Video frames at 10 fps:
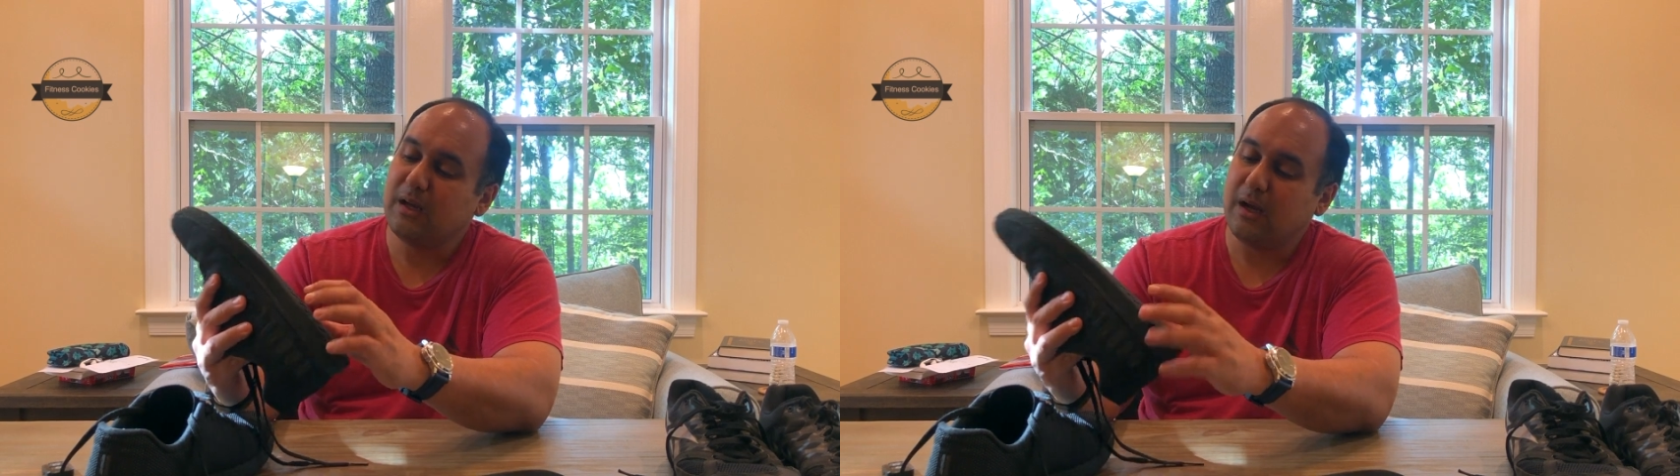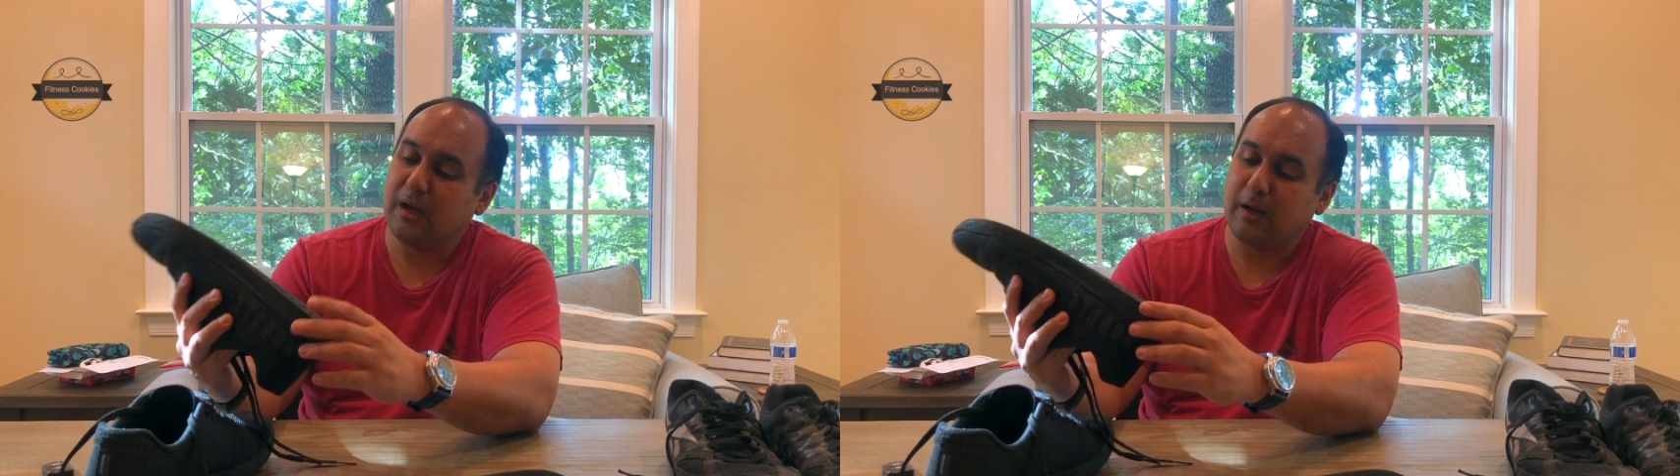
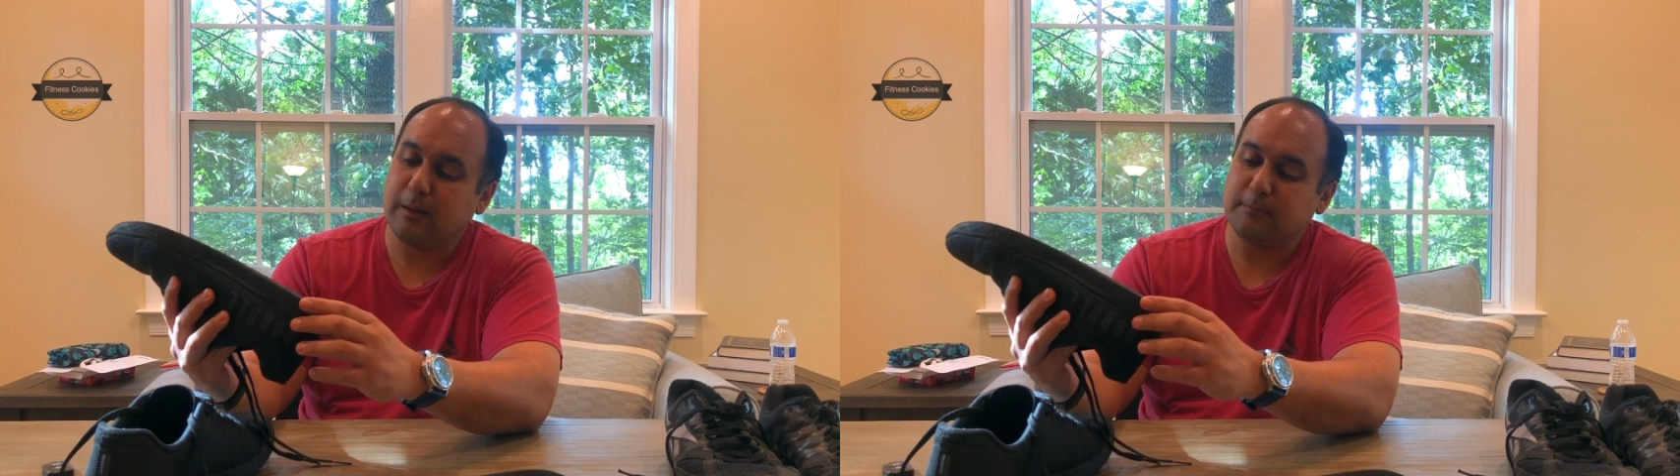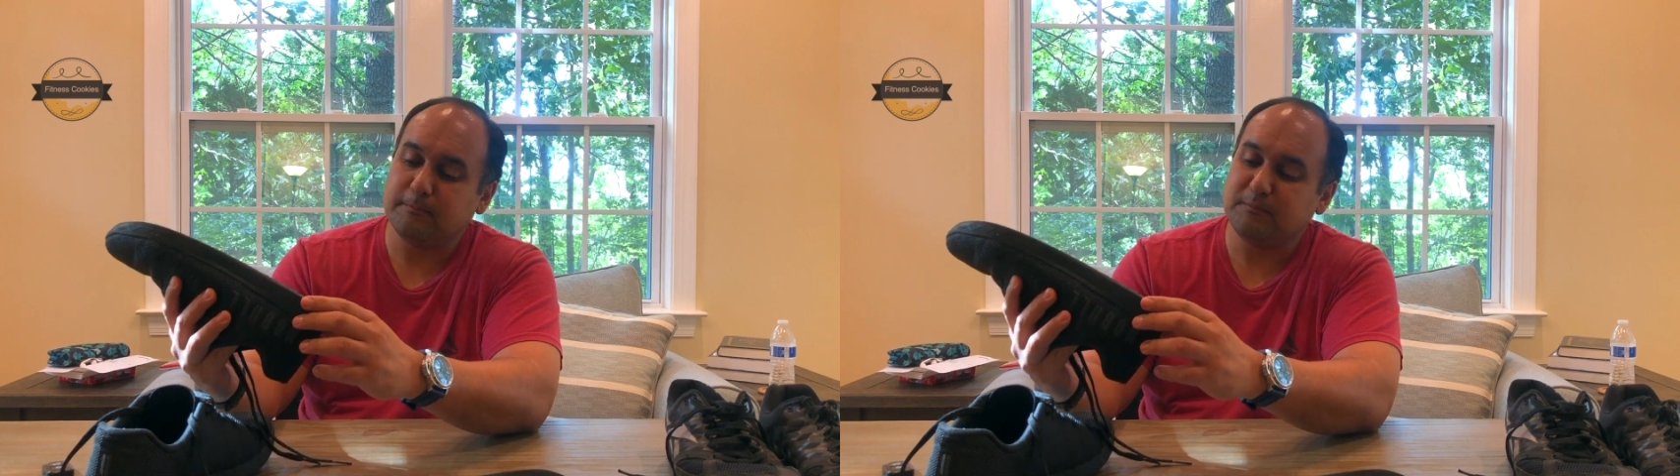
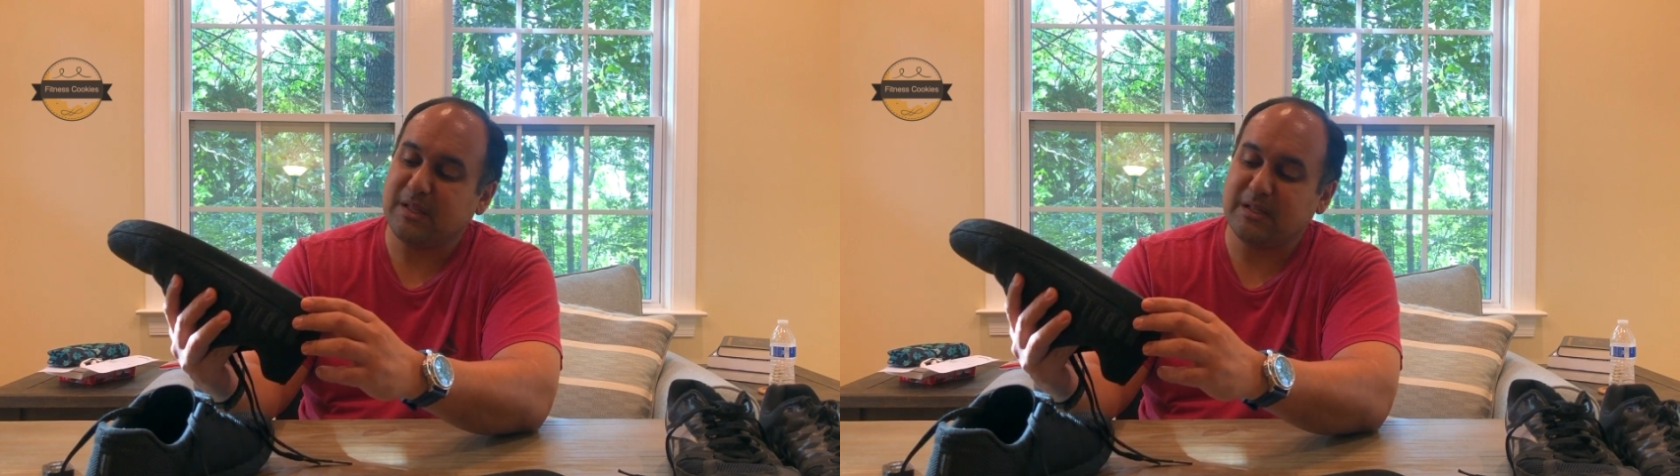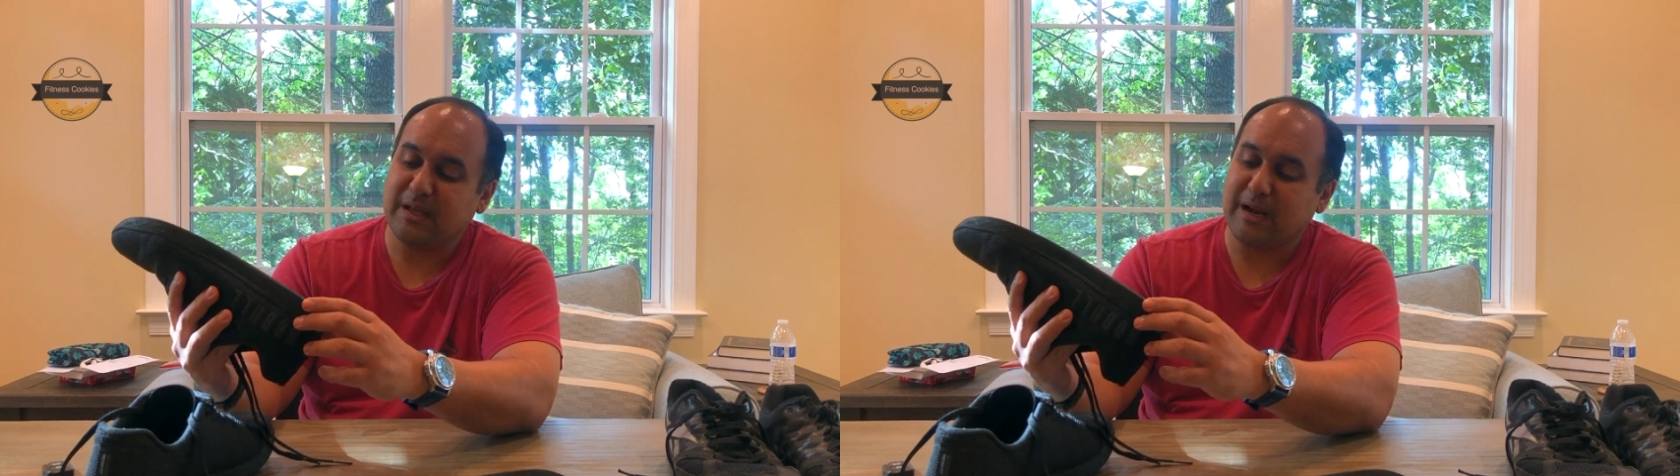
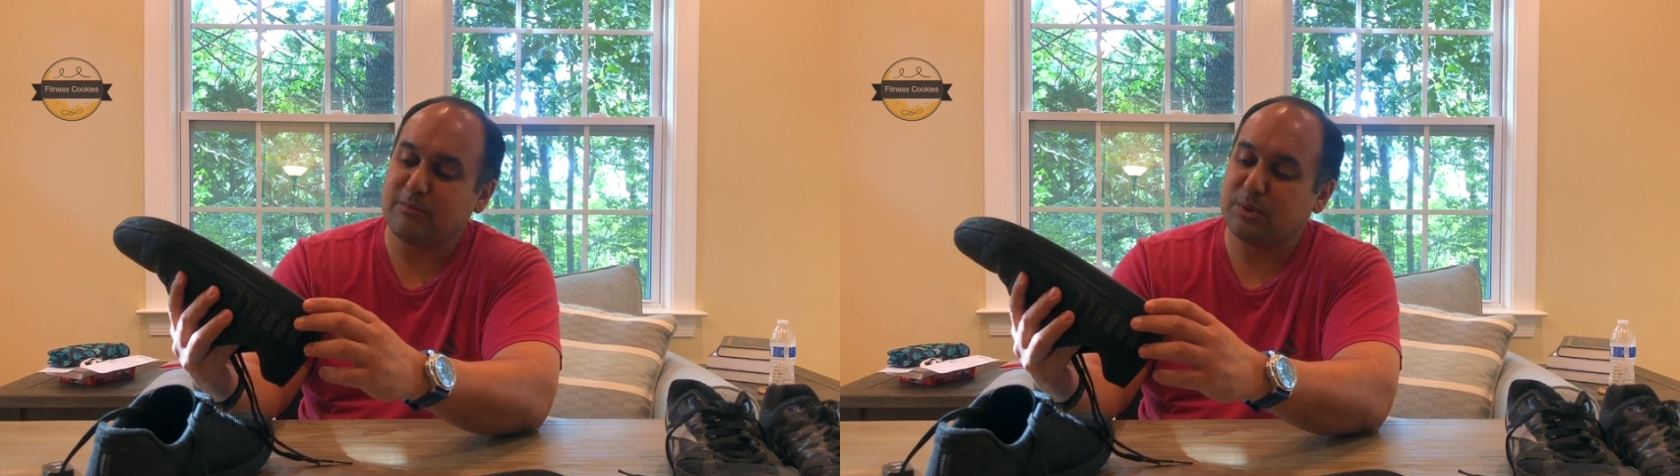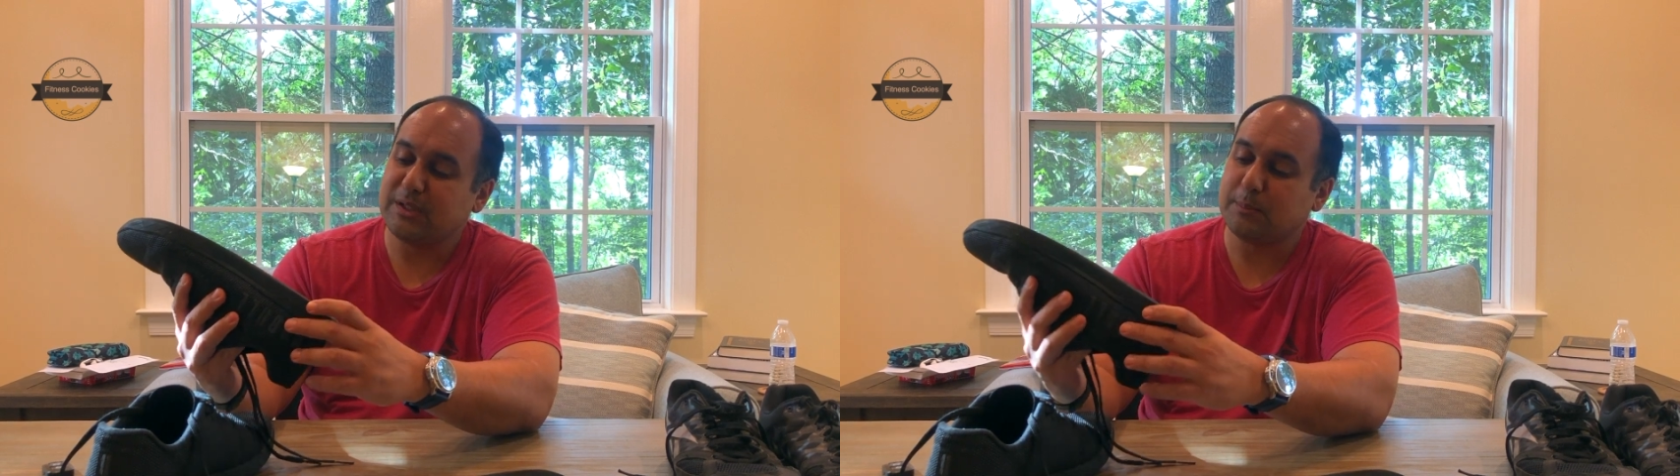and I really